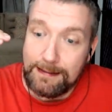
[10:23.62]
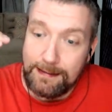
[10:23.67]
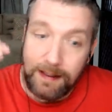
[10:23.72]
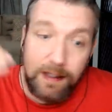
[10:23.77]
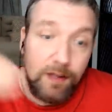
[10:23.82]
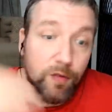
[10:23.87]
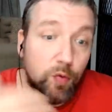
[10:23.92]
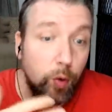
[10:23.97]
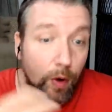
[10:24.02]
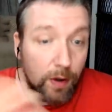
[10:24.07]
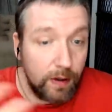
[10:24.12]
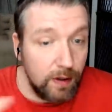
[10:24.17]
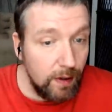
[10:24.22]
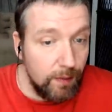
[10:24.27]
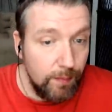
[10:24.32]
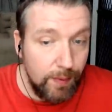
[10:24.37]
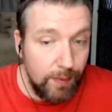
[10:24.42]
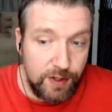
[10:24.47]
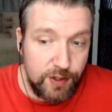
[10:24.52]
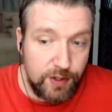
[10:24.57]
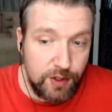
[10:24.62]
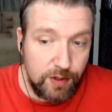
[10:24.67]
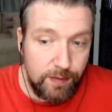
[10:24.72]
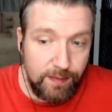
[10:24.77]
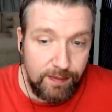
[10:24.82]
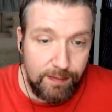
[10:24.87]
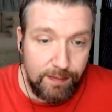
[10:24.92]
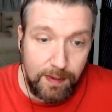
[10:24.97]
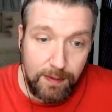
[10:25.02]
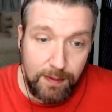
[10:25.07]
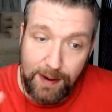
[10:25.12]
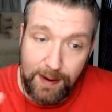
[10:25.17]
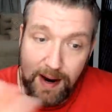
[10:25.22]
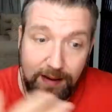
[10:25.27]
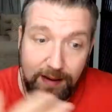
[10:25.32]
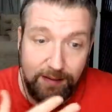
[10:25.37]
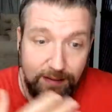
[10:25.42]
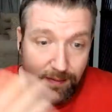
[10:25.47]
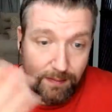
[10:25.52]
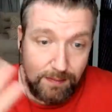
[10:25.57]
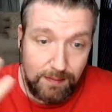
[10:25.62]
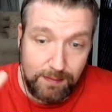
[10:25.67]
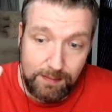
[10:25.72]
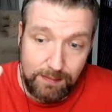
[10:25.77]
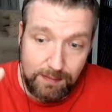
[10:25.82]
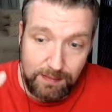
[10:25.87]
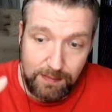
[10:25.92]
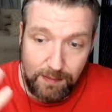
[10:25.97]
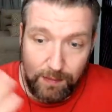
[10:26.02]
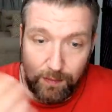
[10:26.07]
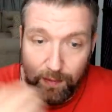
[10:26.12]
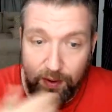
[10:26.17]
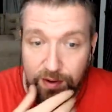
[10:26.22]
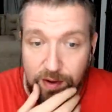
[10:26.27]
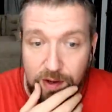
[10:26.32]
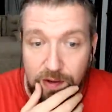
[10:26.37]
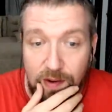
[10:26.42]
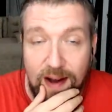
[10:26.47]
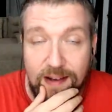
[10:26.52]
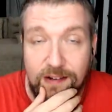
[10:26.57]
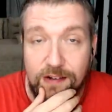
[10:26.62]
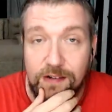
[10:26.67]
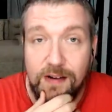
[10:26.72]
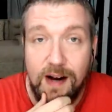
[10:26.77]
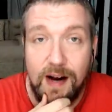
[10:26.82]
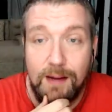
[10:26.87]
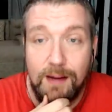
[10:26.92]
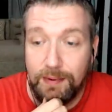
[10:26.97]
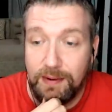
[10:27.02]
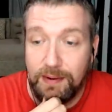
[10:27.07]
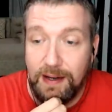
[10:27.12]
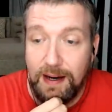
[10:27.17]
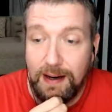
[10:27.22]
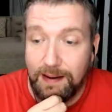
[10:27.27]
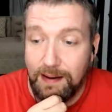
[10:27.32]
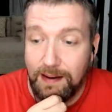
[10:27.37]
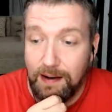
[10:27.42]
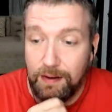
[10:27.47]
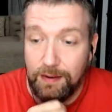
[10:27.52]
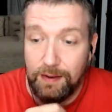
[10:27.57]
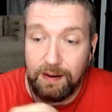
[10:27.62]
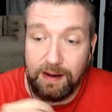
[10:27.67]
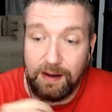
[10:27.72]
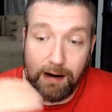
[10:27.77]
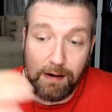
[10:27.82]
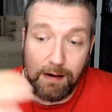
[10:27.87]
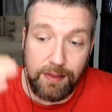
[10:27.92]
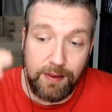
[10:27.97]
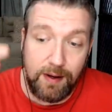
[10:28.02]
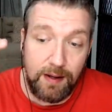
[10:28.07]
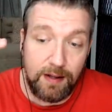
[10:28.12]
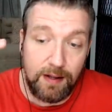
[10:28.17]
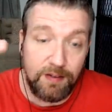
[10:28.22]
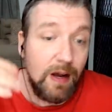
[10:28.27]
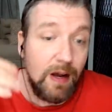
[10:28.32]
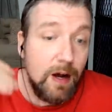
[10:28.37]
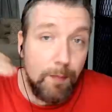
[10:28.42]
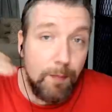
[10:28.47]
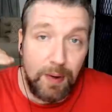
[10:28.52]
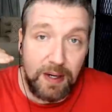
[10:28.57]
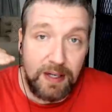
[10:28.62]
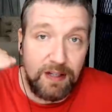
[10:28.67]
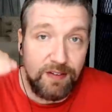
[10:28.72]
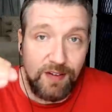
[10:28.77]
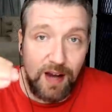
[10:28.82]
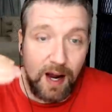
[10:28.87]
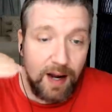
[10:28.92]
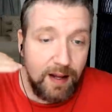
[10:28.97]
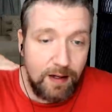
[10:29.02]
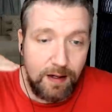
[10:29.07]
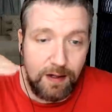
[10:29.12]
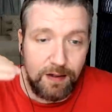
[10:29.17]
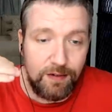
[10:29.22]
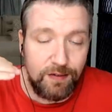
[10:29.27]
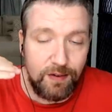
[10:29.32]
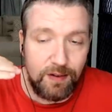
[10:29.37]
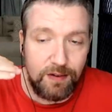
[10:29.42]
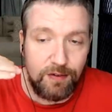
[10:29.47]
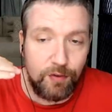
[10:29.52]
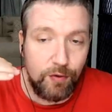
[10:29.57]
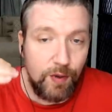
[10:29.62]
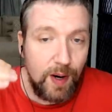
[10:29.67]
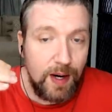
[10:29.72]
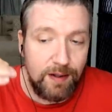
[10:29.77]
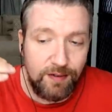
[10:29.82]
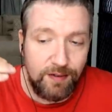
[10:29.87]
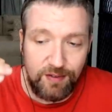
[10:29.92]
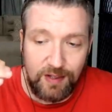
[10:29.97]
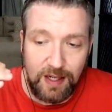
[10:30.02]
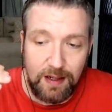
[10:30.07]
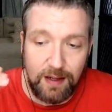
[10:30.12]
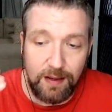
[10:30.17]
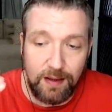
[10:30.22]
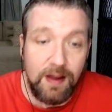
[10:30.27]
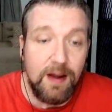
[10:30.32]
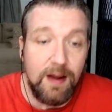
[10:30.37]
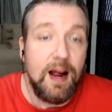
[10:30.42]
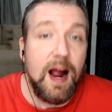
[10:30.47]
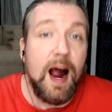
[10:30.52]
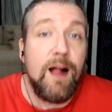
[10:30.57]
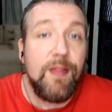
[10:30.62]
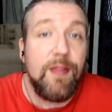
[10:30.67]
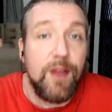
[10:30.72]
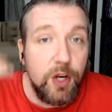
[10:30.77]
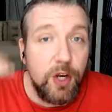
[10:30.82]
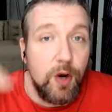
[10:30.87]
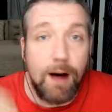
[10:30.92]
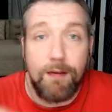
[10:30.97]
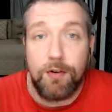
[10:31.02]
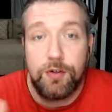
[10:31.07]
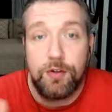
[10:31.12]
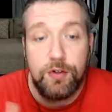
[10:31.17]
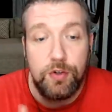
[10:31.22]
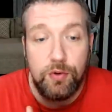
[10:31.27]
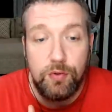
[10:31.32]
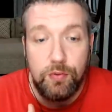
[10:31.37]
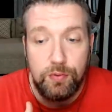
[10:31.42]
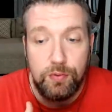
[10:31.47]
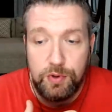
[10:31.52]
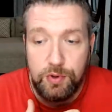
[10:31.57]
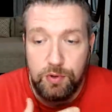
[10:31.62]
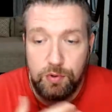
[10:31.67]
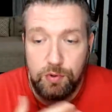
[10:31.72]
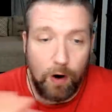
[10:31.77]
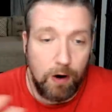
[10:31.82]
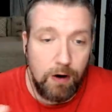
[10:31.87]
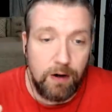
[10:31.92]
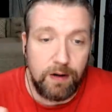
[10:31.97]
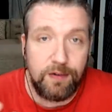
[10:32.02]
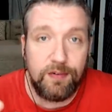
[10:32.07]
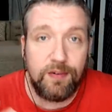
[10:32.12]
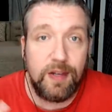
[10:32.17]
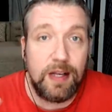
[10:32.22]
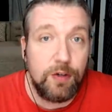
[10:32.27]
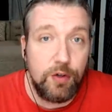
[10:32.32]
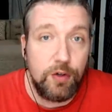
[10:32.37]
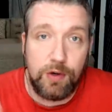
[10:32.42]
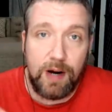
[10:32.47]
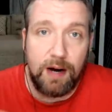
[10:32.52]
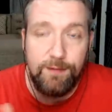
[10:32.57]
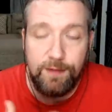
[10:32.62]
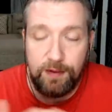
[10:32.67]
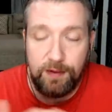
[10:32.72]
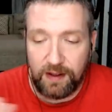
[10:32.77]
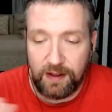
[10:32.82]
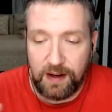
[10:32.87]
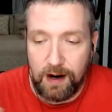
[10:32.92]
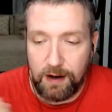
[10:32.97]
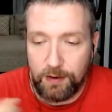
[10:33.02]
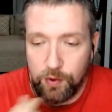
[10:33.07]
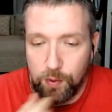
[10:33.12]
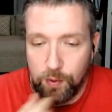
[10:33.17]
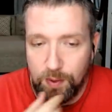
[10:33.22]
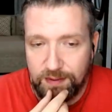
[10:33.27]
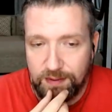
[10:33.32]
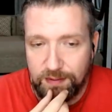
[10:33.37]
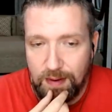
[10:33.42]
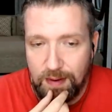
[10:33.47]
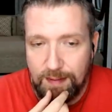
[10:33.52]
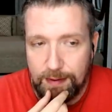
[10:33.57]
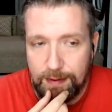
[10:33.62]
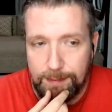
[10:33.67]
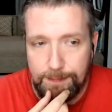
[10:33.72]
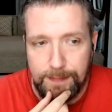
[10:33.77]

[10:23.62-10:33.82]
he's worked on Punisher in the past, whether you liked it or not, but he ain't Garth, Gareth Ennis, but he's not at his, his creative zenith. And then you have a two two artists that do not fit the character whatsoever.